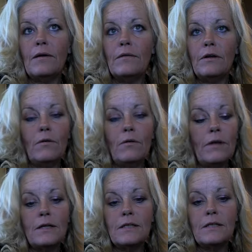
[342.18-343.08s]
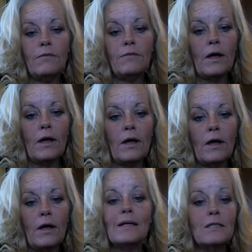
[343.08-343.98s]
you know, like I said, if you like it
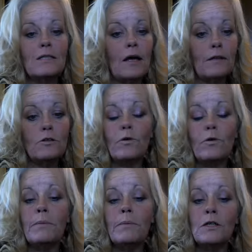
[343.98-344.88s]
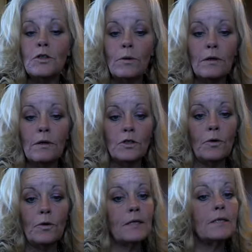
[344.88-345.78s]
and it's not in the store, but I show it in the
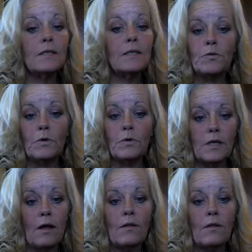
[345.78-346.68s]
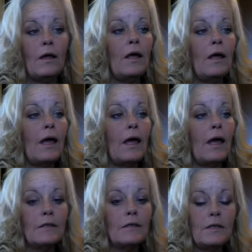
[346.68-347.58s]
showcase, it's for sale.
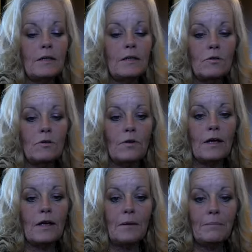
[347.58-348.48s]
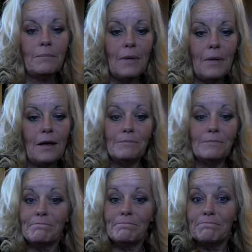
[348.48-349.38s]
And so if you like it, buy it.
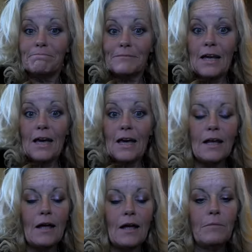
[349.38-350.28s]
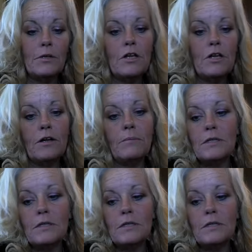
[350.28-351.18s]
And I appreciate your
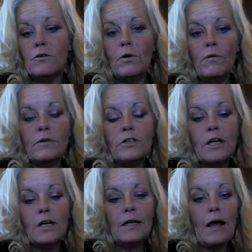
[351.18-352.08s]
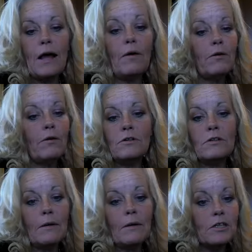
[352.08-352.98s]
business and going over and checking it out. I know there's
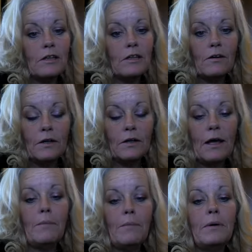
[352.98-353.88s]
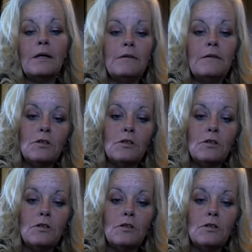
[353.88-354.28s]
not much in there to look at, but it gives you